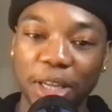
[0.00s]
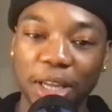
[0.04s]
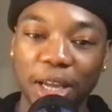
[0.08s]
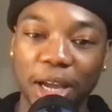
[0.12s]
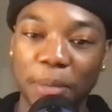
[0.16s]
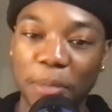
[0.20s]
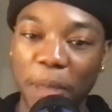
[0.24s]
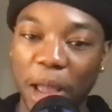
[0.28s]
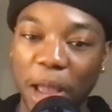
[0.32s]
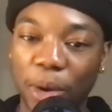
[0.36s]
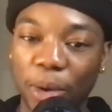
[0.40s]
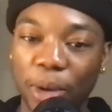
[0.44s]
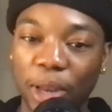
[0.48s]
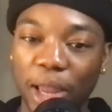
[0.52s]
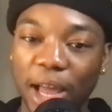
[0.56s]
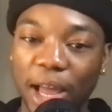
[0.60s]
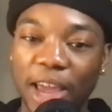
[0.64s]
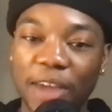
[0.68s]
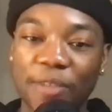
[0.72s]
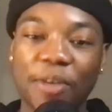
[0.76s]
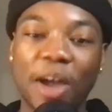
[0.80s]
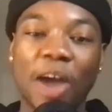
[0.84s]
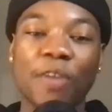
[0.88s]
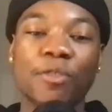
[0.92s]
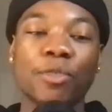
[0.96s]
good, I'm not gonna lie.
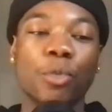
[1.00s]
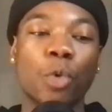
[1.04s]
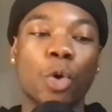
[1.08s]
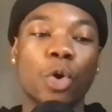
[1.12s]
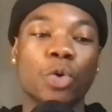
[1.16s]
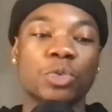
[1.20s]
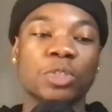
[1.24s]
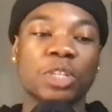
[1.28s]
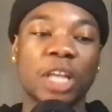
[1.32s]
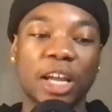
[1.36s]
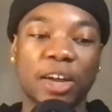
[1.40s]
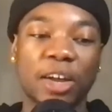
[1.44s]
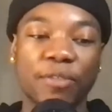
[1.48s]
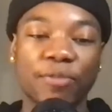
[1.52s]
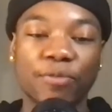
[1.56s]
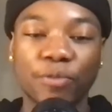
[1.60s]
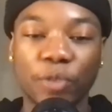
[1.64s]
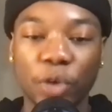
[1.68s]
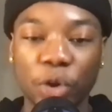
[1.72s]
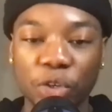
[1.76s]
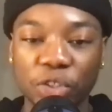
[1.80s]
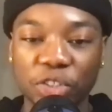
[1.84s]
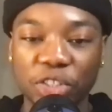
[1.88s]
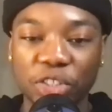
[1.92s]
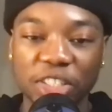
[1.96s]
If Alfred Morris was like a
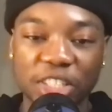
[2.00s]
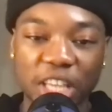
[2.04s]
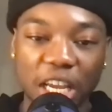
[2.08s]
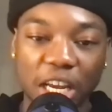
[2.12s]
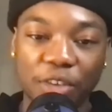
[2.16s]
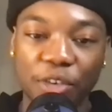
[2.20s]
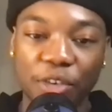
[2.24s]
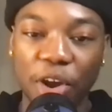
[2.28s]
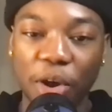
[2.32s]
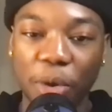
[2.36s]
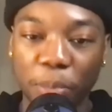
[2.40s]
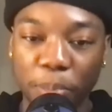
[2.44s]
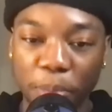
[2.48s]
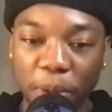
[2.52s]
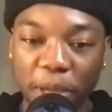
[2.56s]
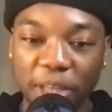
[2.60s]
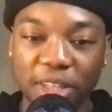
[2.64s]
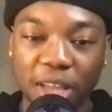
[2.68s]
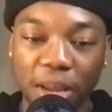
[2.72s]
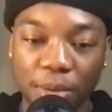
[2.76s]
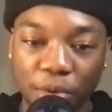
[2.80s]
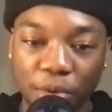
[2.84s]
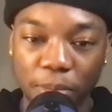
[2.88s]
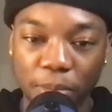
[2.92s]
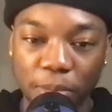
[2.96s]
first or second round pick
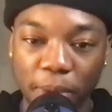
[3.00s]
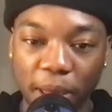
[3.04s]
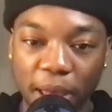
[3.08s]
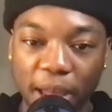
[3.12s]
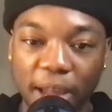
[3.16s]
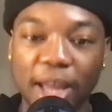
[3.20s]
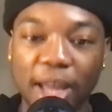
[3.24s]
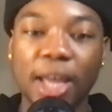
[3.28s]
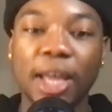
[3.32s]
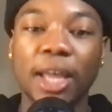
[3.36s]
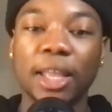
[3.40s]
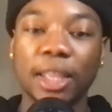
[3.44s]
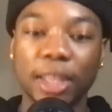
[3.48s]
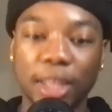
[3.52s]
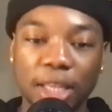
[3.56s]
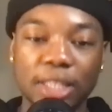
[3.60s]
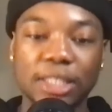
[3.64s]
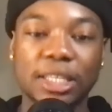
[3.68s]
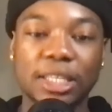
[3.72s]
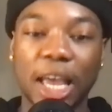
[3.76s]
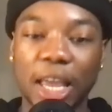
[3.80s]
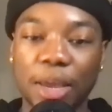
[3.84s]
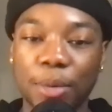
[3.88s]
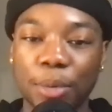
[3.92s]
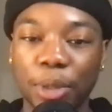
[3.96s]
type back, this
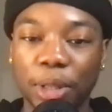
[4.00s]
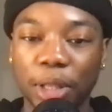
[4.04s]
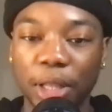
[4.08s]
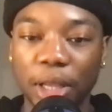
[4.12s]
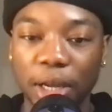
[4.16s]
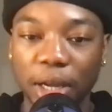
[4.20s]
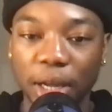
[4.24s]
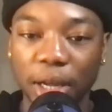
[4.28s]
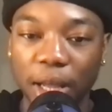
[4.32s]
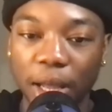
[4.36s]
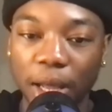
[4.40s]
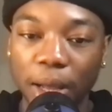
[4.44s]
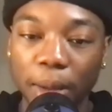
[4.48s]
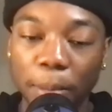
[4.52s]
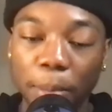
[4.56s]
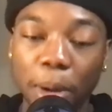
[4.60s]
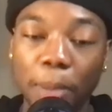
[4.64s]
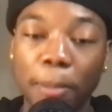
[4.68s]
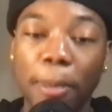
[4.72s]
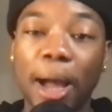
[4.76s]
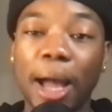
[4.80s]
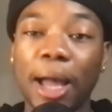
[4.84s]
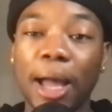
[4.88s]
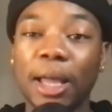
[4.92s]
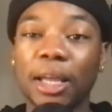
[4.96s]
is how he would look. But
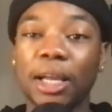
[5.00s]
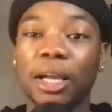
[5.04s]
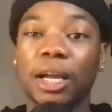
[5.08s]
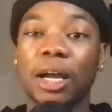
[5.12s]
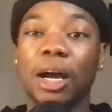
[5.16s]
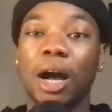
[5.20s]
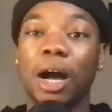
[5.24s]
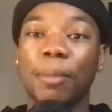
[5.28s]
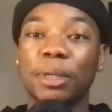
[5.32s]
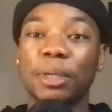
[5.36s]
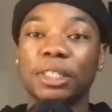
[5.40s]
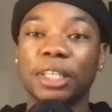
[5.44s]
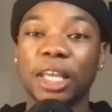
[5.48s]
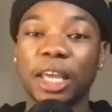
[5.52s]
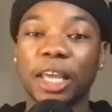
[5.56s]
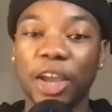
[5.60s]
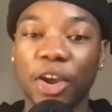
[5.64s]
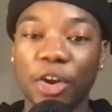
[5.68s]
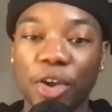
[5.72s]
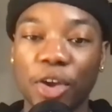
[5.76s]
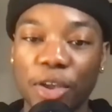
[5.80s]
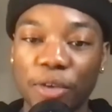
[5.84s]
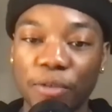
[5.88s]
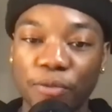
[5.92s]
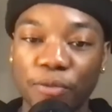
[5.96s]
my comp is
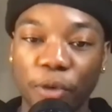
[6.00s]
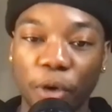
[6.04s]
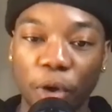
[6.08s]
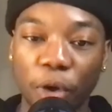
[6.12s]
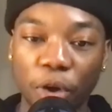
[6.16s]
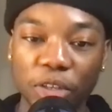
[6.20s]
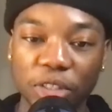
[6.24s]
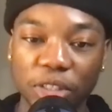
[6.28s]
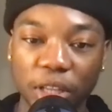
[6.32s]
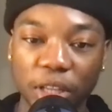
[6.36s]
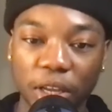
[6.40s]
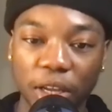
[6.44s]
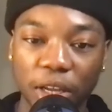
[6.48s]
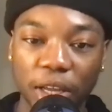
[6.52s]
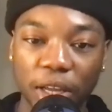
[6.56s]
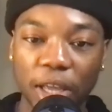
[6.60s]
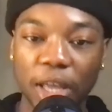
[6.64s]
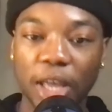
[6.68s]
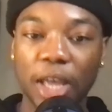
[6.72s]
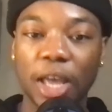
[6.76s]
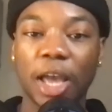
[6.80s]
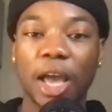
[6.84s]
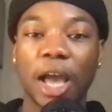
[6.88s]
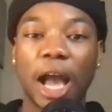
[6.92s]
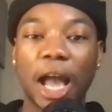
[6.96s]
Arian Foster.
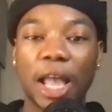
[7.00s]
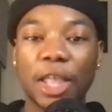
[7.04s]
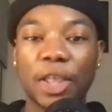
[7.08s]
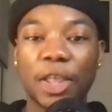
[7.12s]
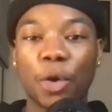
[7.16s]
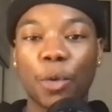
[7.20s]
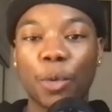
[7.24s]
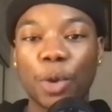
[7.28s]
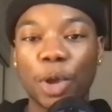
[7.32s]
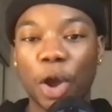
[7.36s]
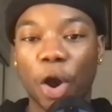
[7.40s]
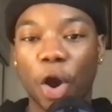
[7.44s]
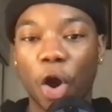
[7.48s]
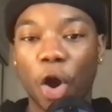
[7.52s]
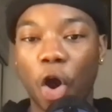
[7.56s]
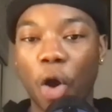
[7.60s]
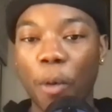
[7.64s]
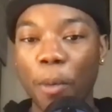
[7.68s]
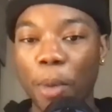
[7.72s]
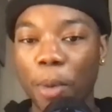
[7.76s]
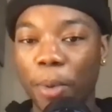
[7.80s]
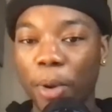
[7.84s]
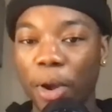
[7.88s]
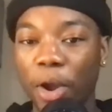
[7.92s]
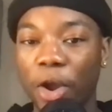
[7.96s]
I know we all
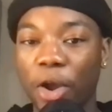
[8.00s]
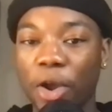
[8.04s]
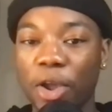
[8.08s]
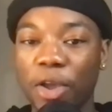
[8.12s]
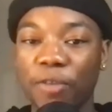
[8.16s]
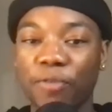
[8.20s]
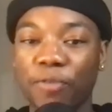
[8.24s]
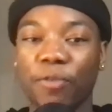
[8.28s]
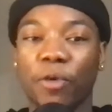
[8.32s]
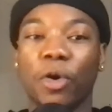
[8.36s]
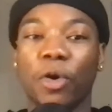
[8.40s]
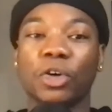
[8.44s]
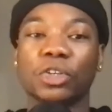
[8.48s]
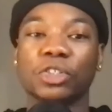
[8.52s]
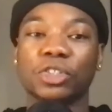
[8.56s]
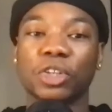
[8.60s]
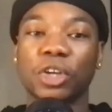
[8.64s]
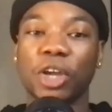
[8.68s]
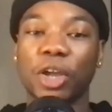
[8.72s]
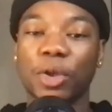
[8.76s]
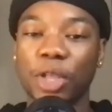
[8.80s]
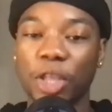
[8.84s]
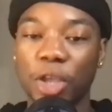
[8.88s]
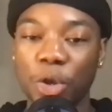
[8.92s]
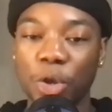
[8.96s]
remember Arian Foster
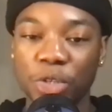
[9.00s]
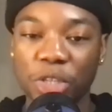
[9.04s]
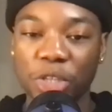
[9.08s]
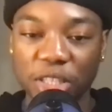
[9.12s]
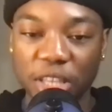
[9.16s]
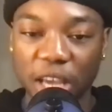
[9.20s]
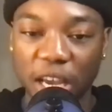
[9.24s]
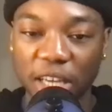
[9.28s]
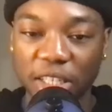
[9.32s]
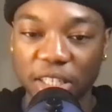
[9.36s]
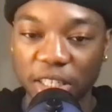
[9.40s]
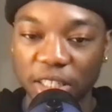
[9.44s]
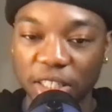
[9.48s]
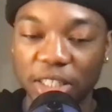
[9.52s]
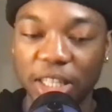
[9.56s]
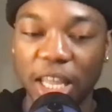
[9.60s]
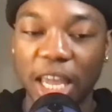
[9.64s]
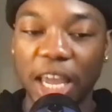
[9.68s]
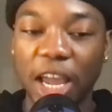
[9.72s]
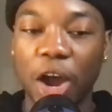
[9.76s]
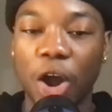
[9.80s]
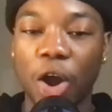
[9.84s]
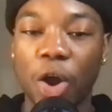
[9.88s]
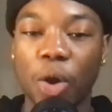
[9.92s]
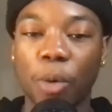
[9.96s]
and the Houston Texans.
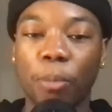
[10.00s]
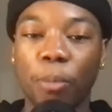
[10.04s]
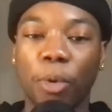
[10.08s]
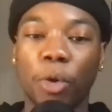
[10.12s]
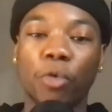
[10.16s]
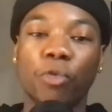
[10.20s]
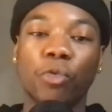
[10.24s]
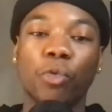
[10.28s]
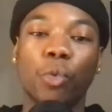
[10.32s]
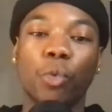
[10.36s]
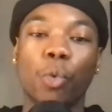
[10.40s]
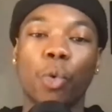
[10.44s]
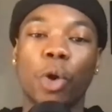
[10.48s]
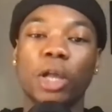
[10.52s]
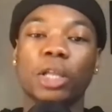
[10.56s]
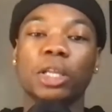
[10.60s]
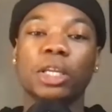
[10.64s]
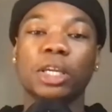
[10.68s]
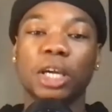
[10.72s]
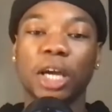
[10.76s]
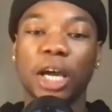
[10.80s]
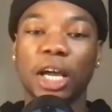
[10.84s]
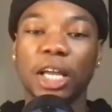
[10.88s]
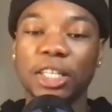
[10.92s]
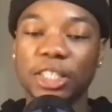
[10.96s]
They are both
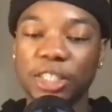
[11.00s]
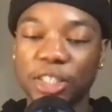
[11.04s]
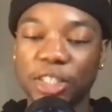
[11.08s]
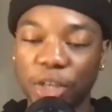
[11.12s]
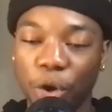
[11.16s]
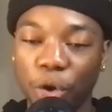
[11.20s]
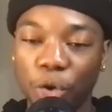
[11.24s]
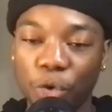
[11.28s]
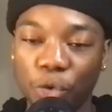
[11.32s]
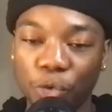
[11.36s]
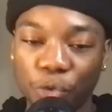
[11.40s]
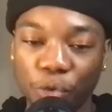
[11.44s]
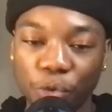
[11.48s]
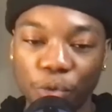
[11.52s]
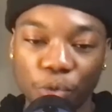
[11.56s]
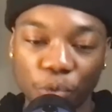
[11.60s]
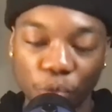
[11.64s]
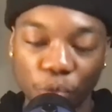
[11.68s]
one-cut zone